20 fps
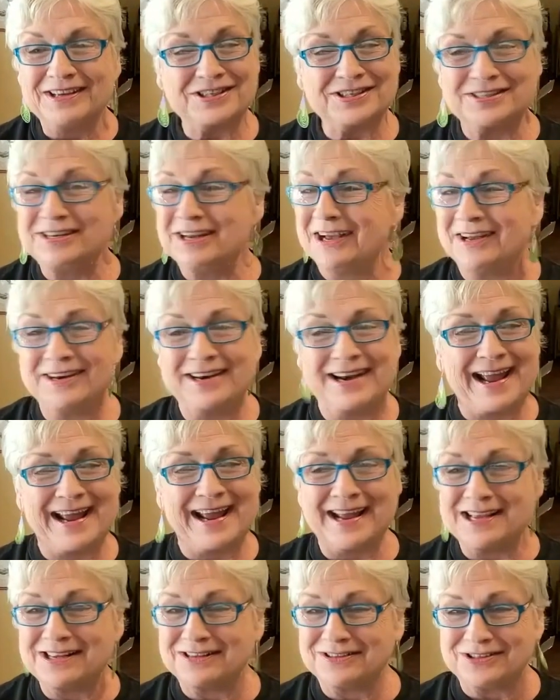she doesn't
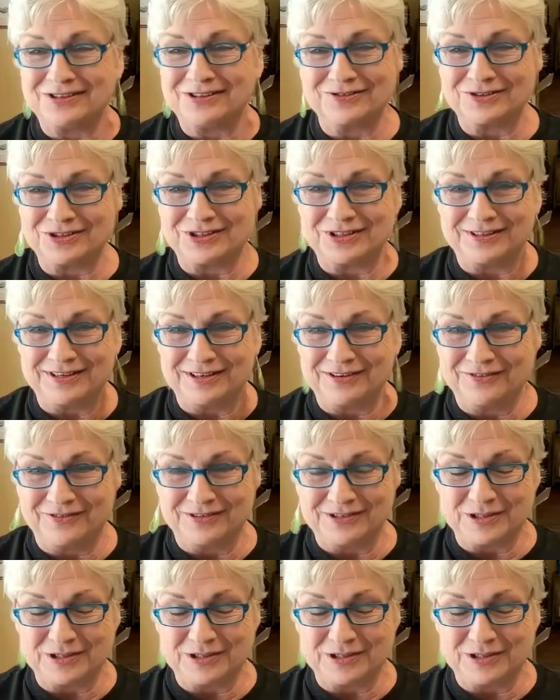answer, she doesn't